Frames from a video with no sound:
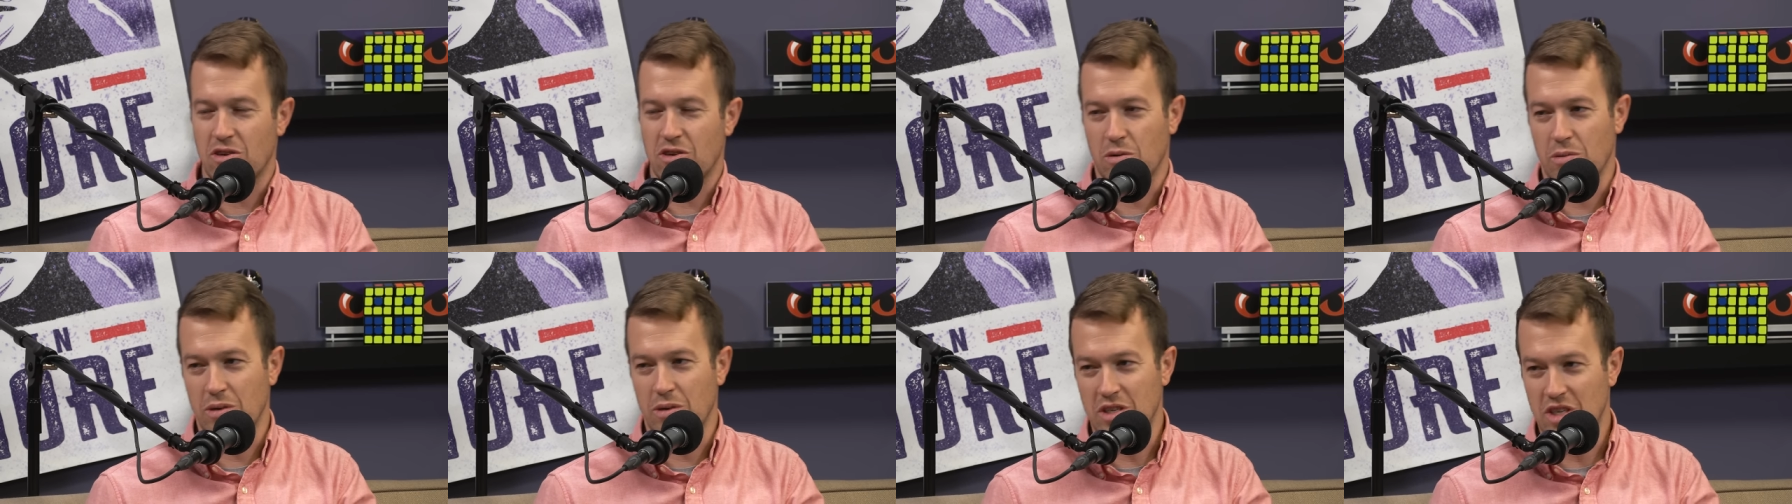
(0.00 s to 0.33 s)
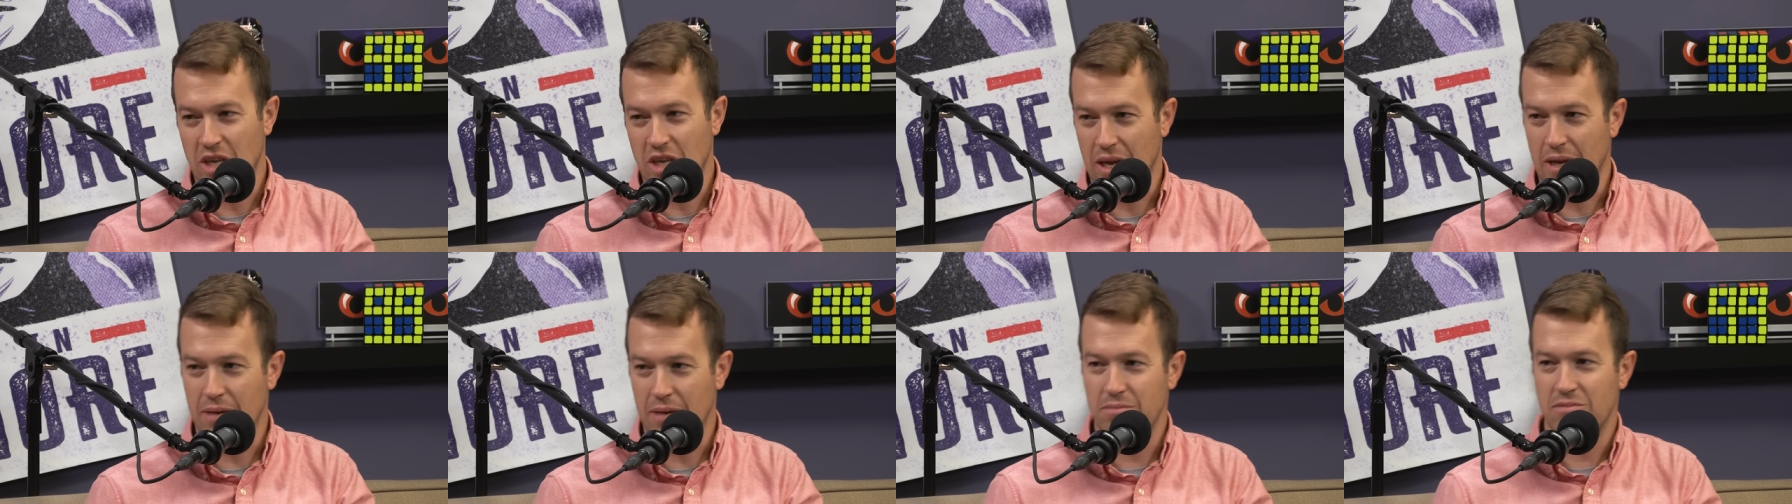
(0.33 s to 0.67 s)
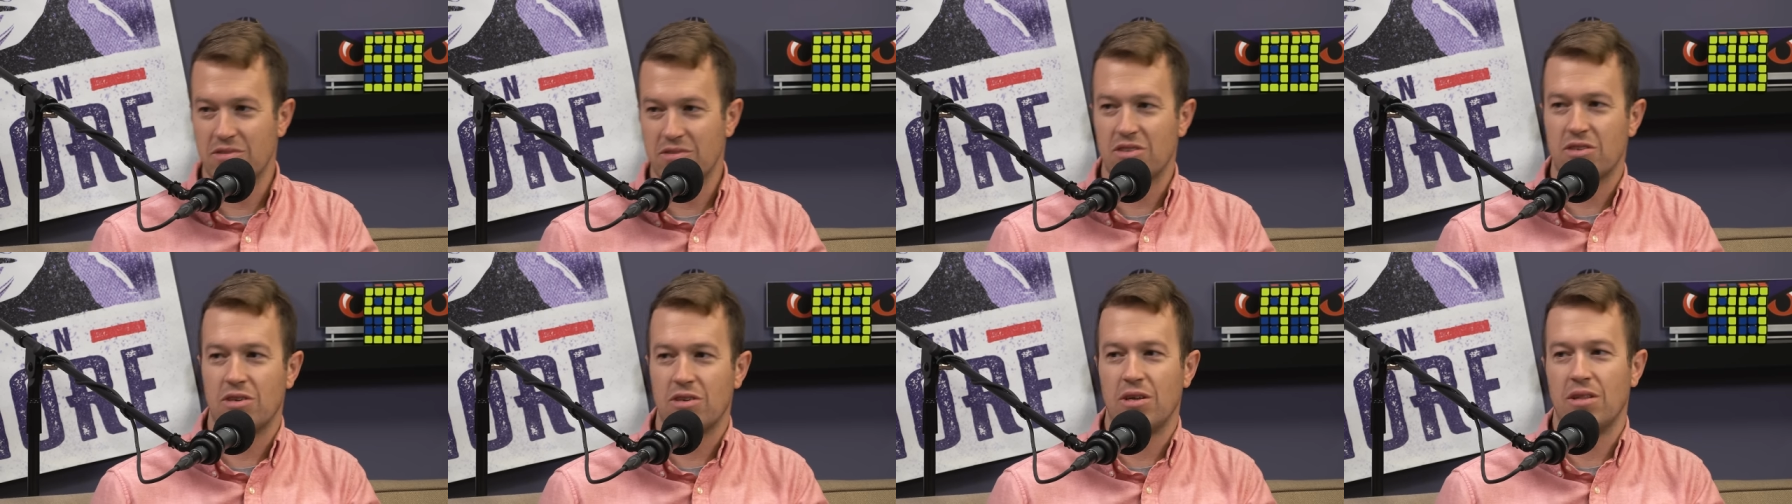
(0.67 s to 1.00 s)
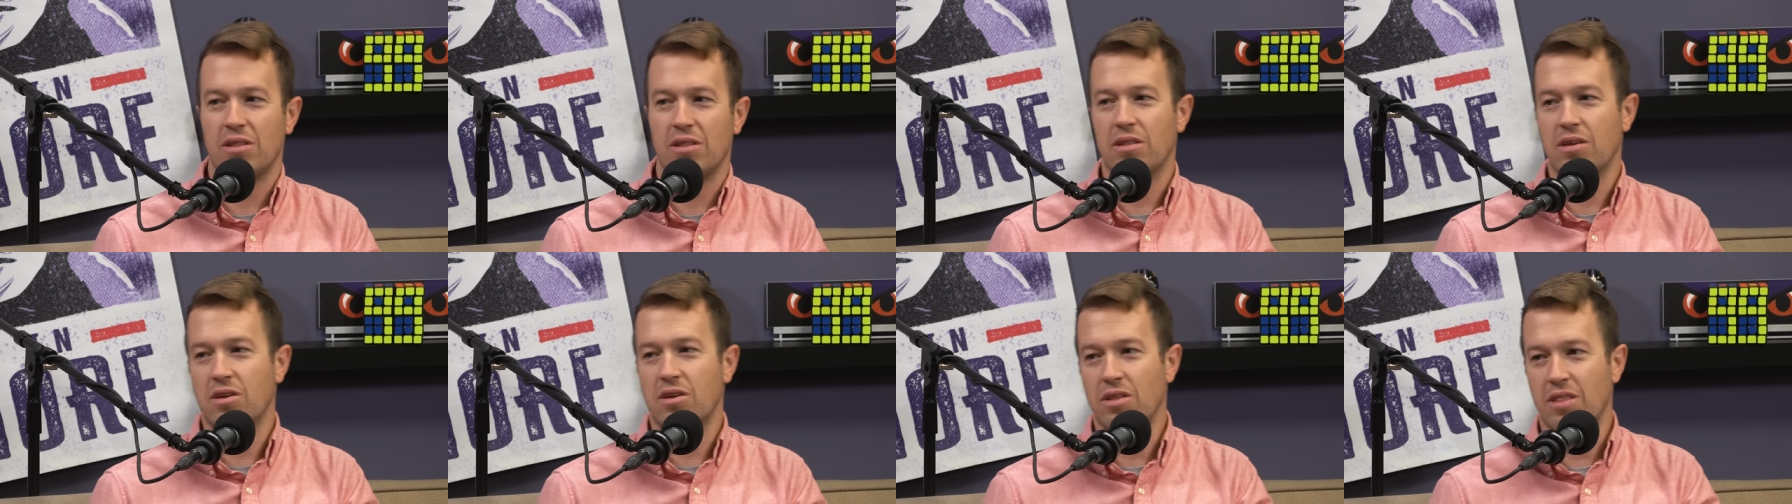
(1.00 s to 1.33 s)
and Derwin James.
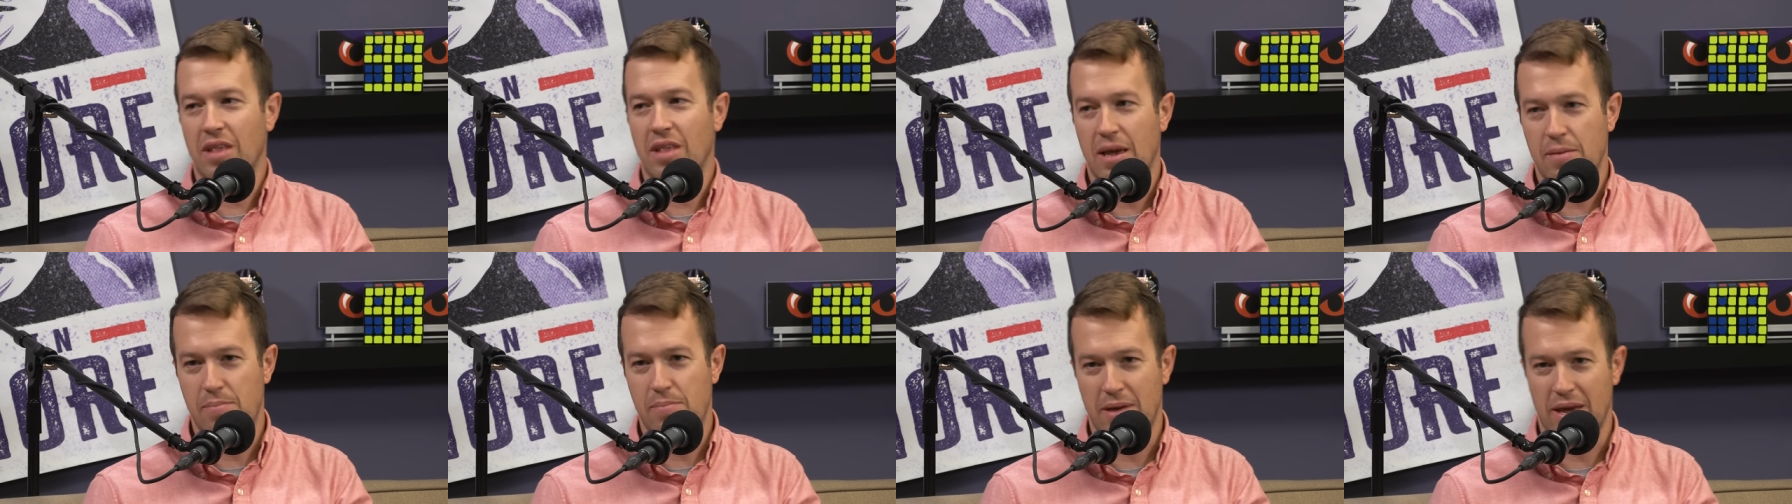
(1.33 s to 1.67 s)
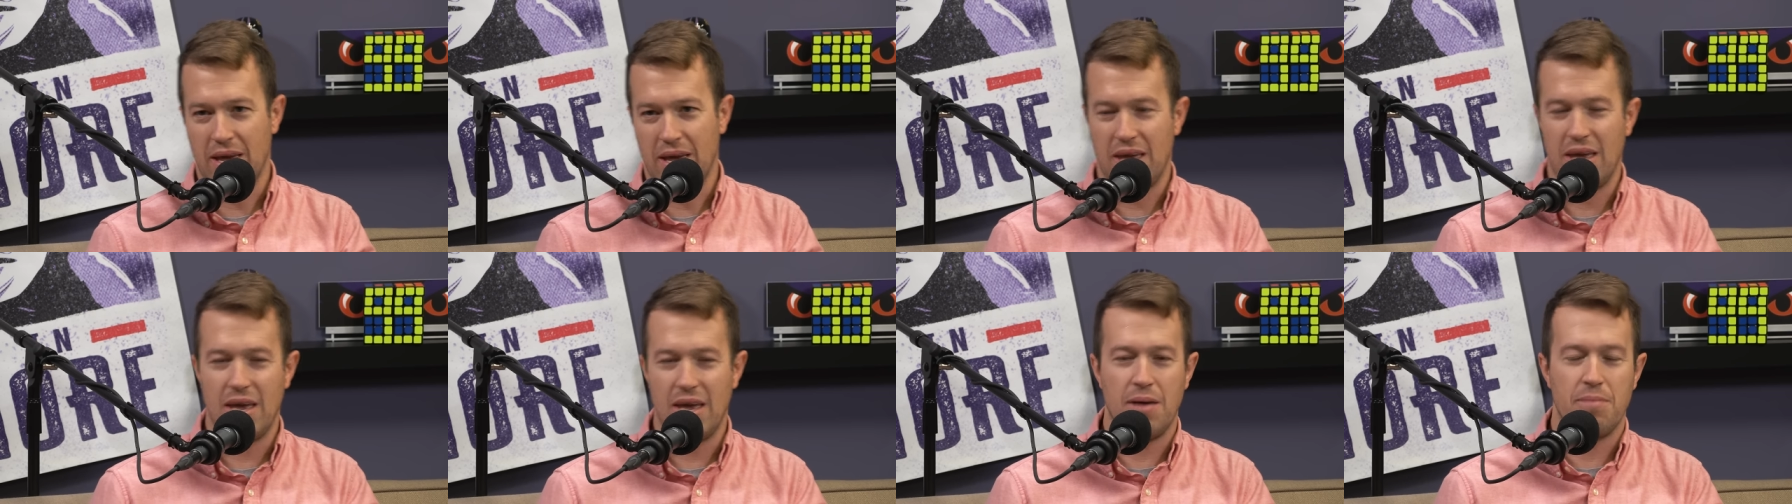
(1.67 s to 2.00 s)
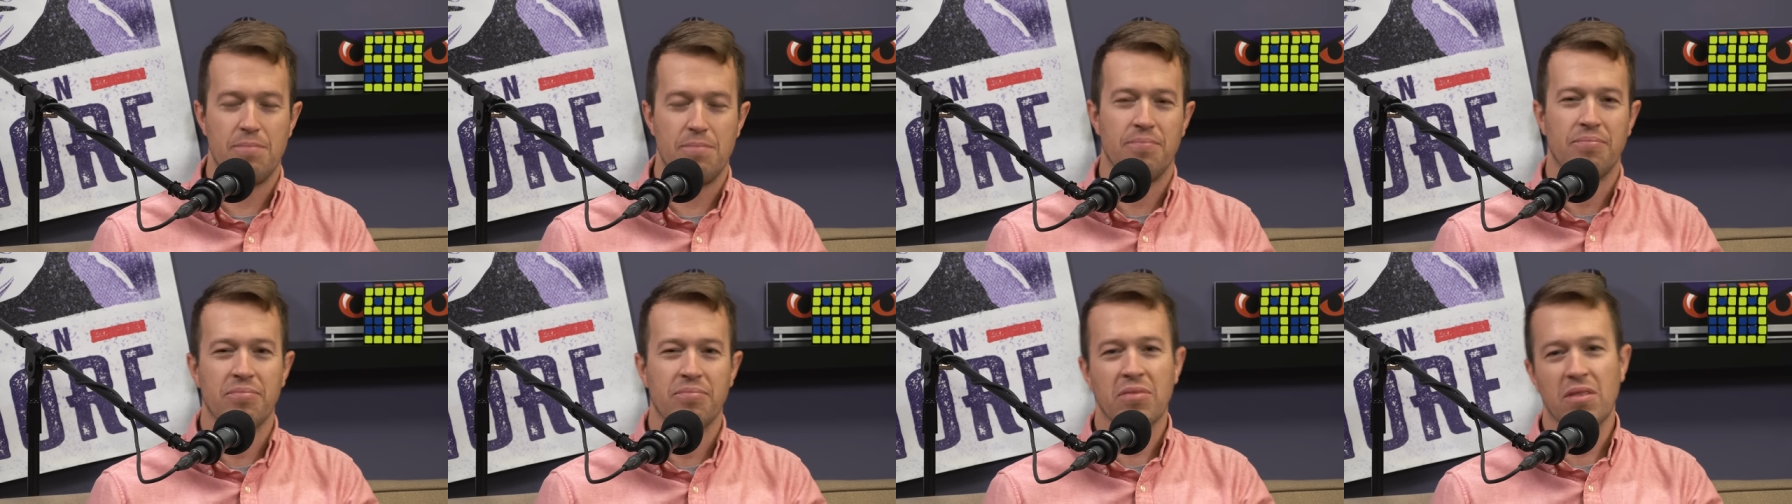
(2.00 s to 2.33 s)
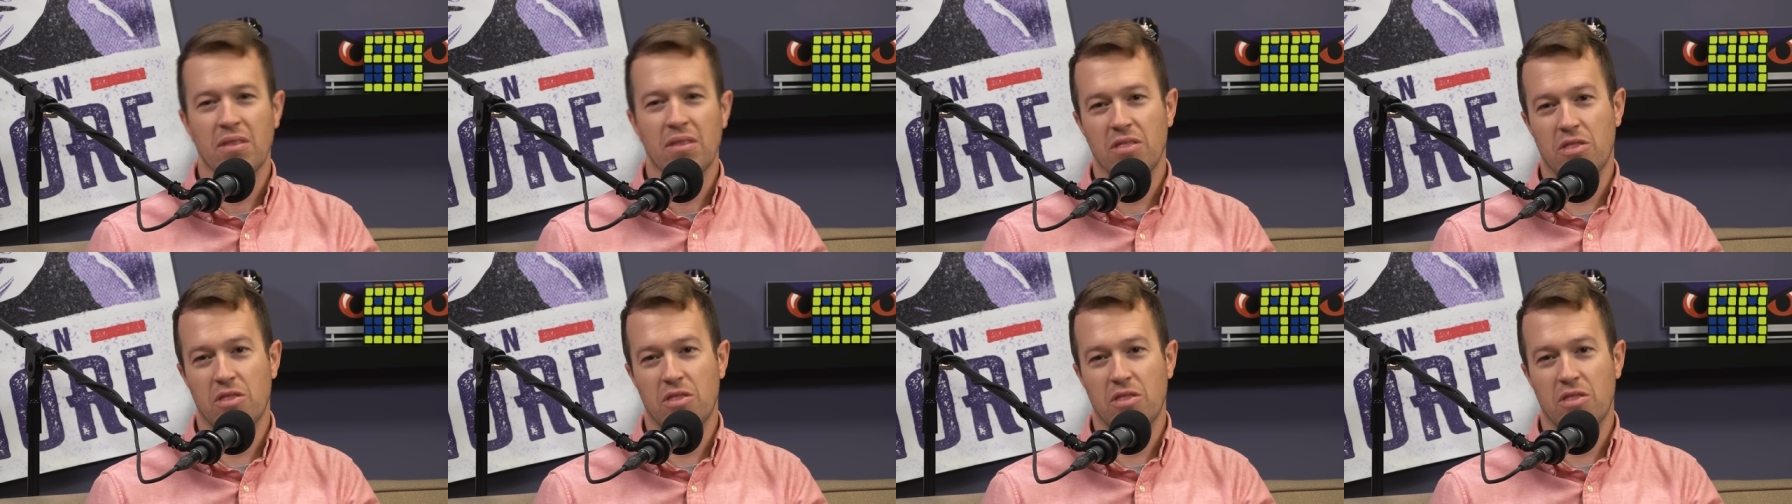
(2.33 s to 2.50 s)
Could, could they pick him?